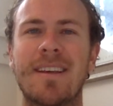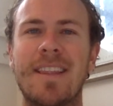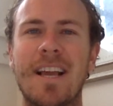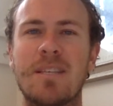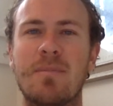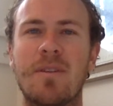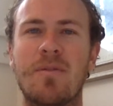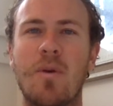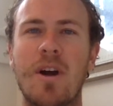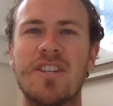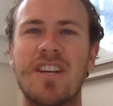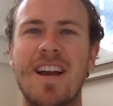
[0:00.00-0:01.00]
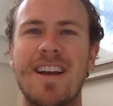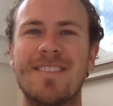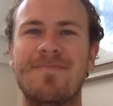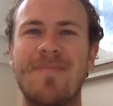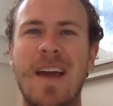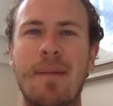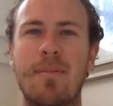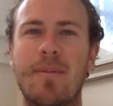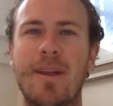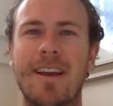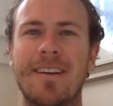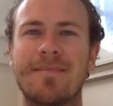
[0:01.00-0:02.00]
Thanks so much for watching, guys. Happy
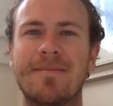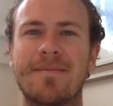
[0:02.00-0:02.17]
bidding.